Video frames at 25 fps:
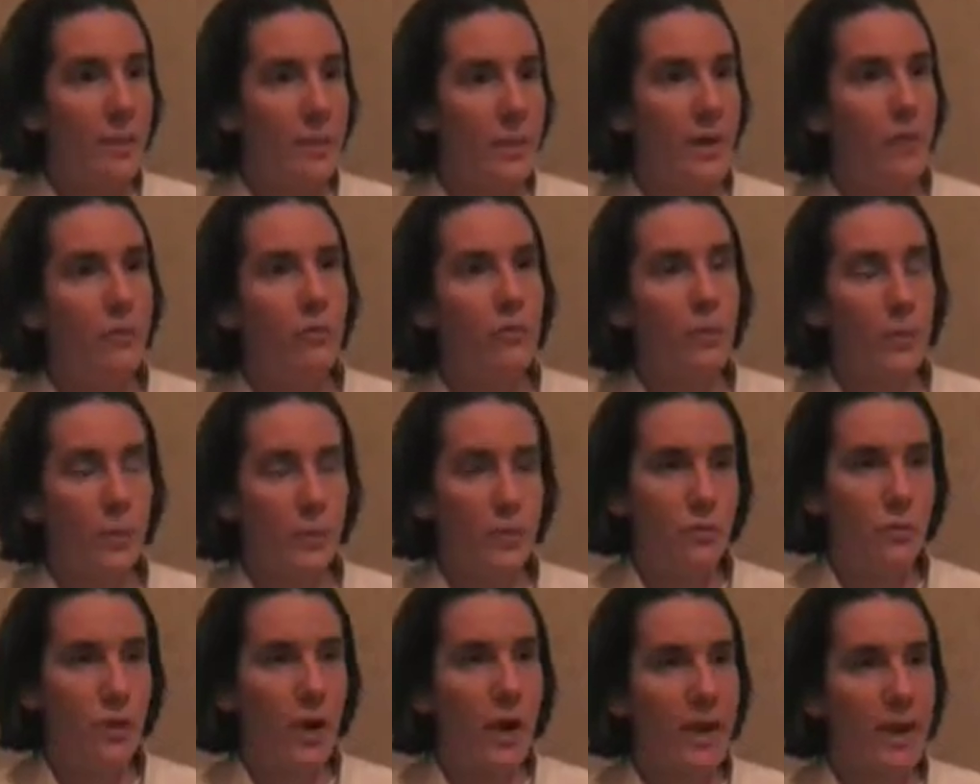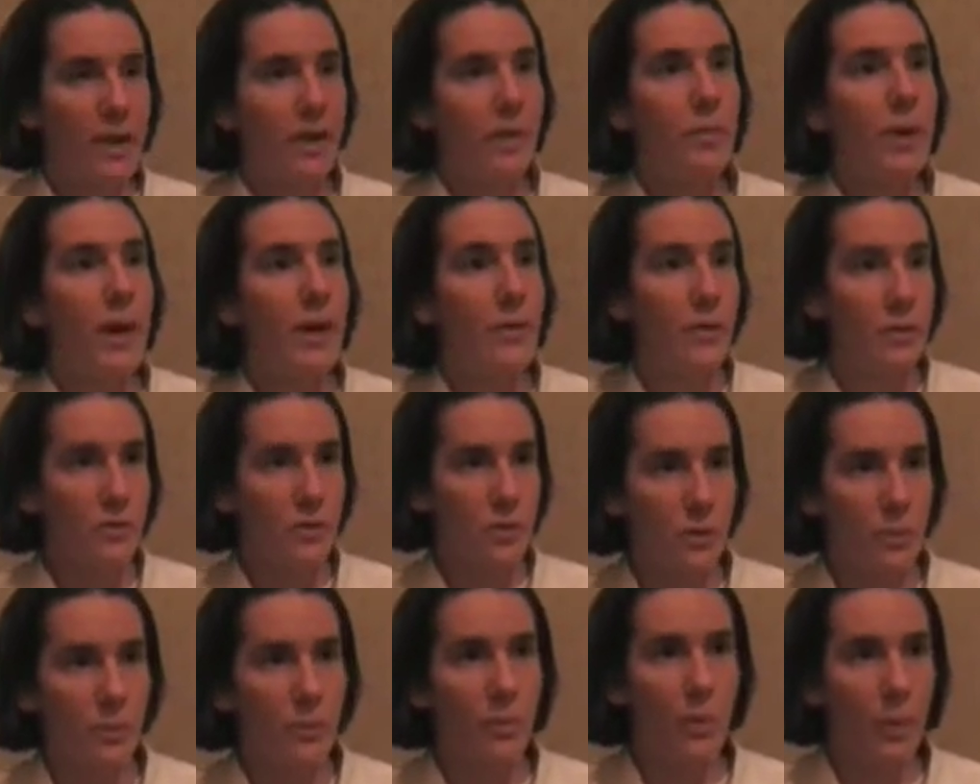He was writing about
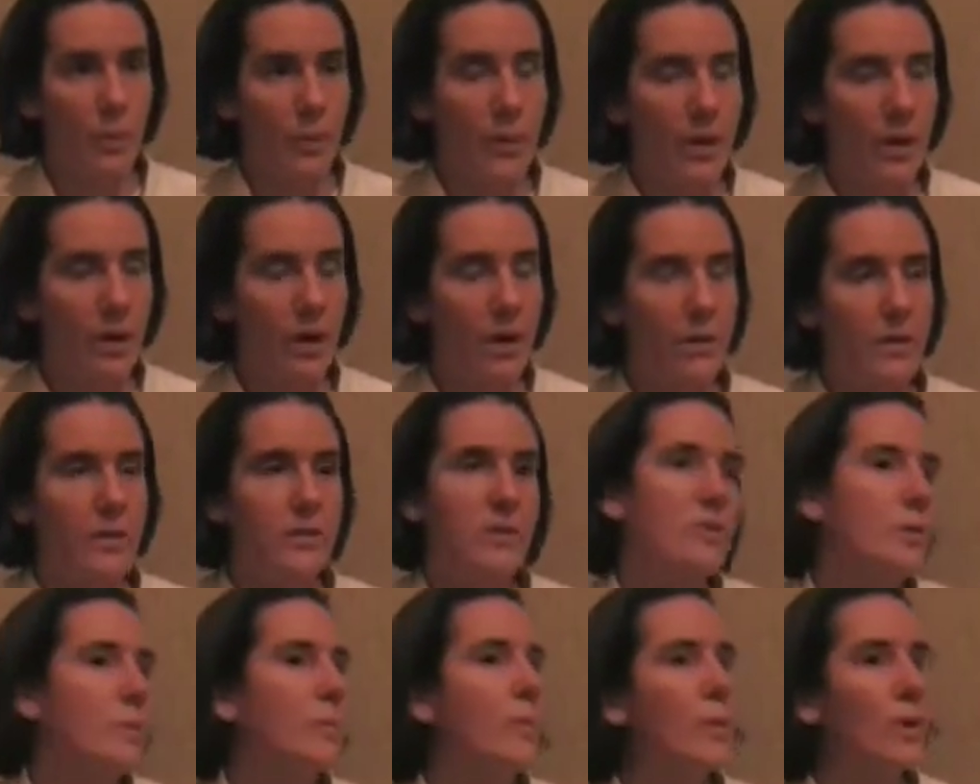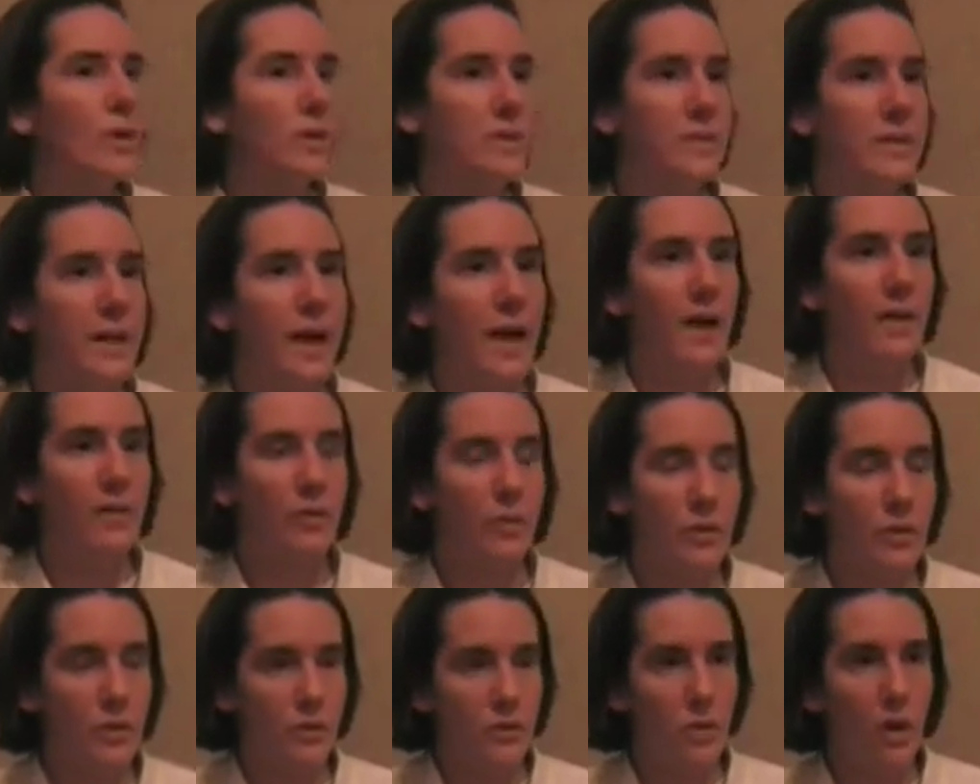what we call the support staff,
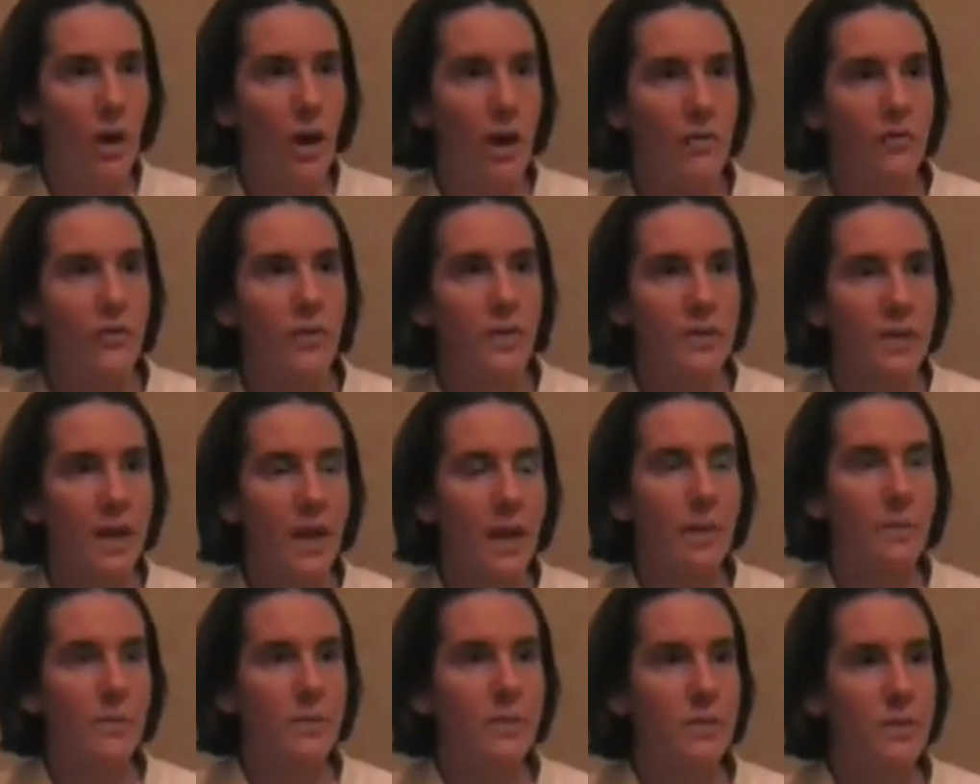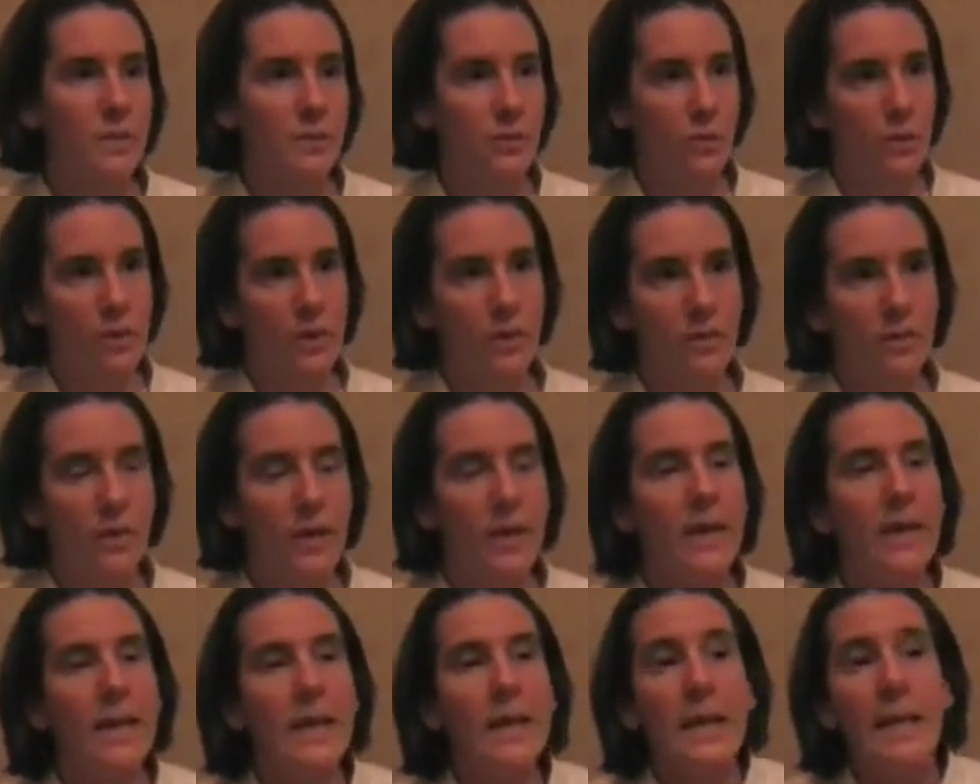which is oftentimes the sort of
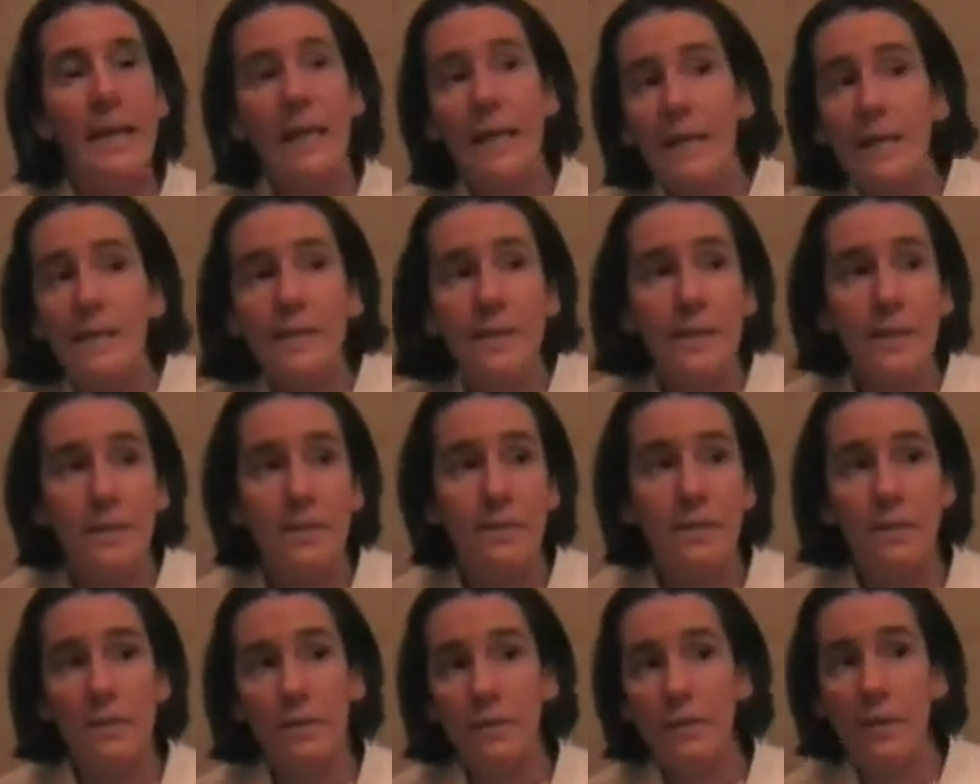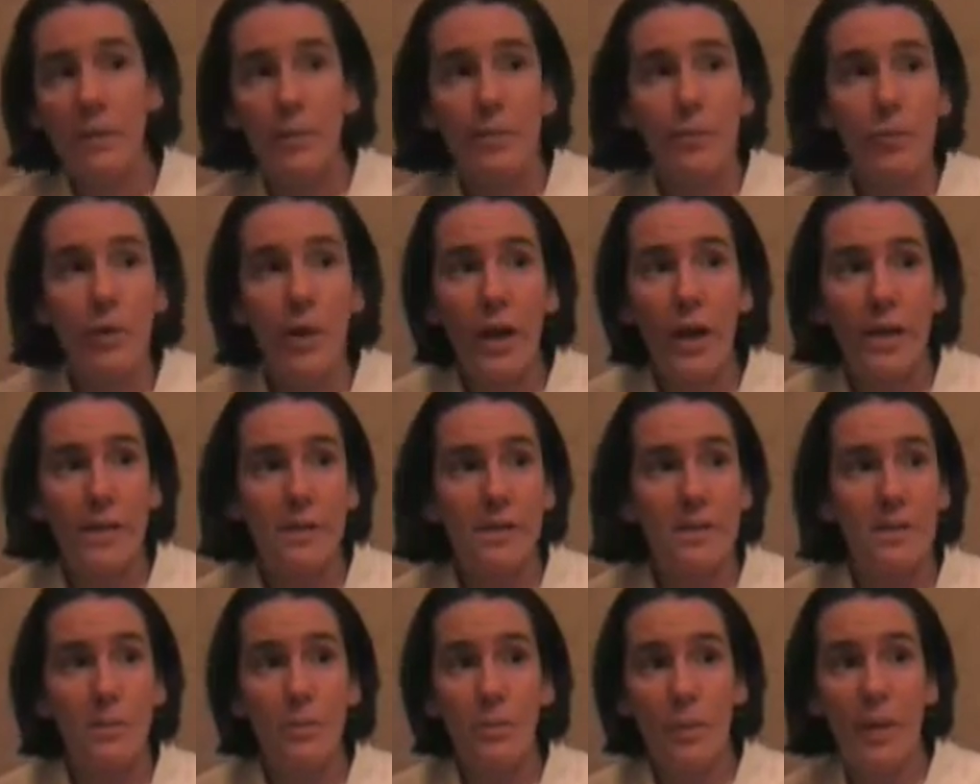easy to
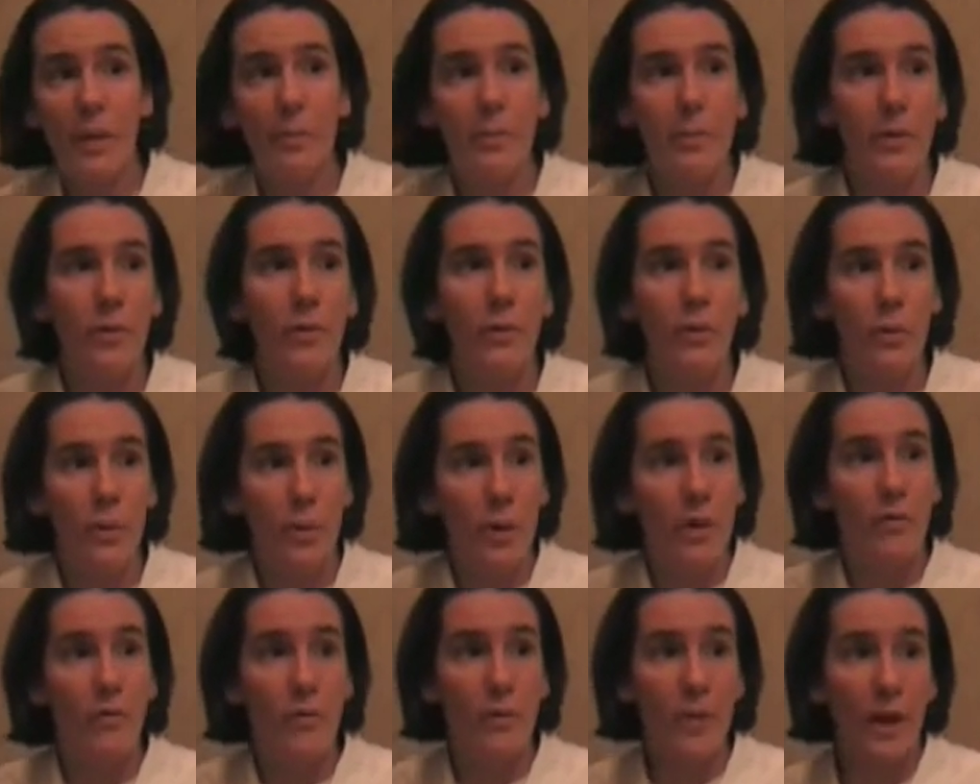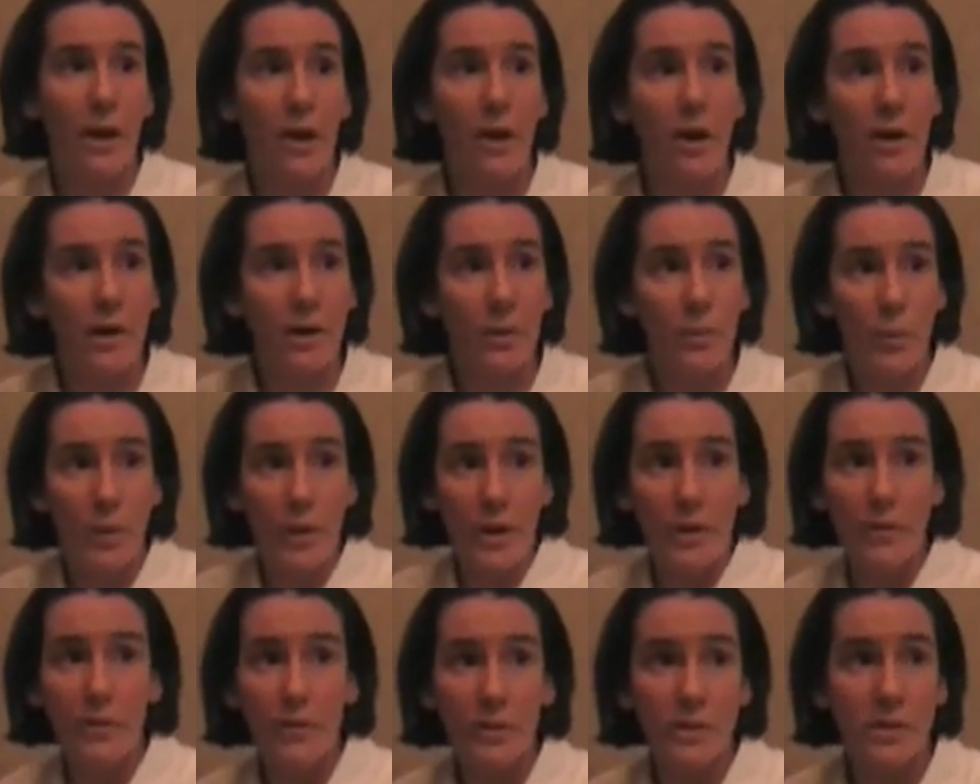oppress people, whoever they are in
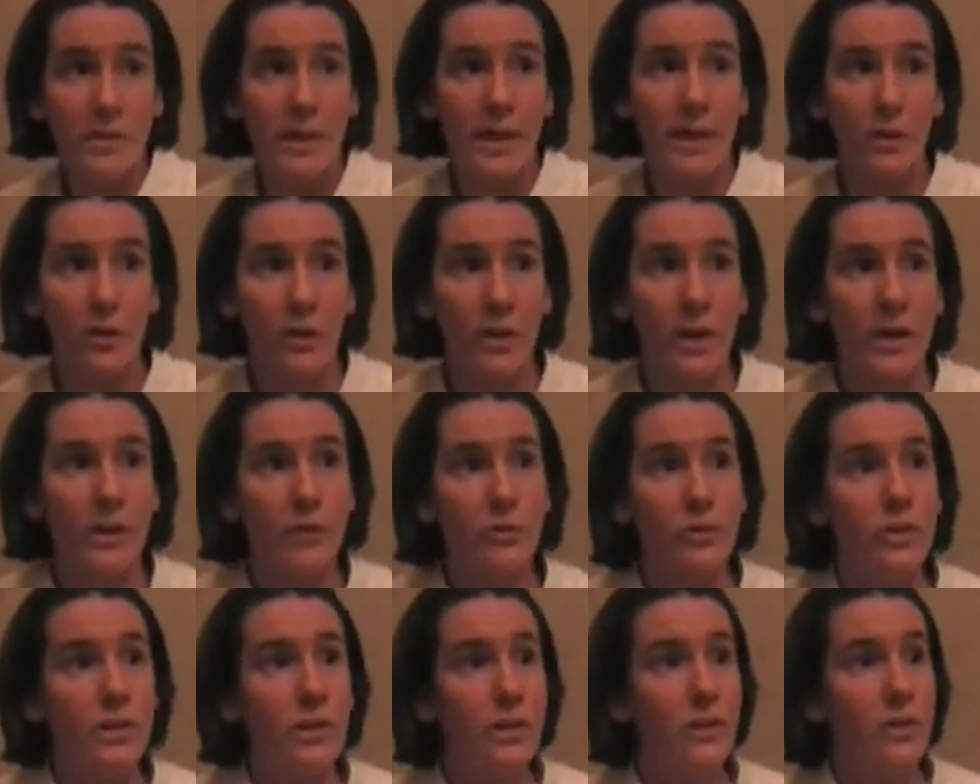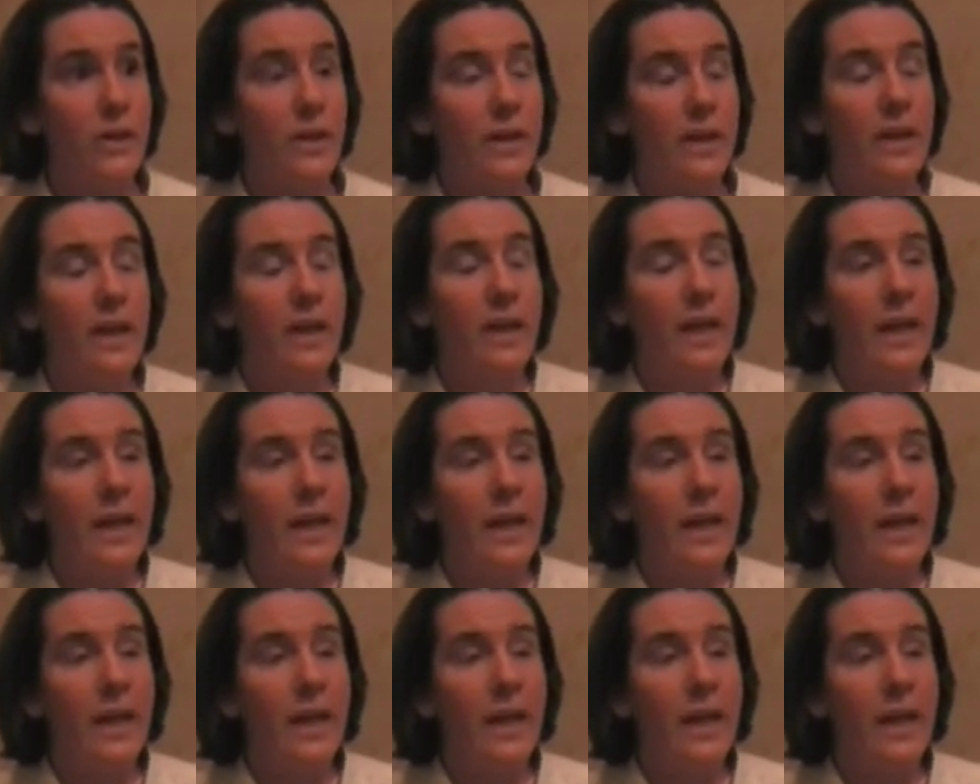whatever state or country you're in.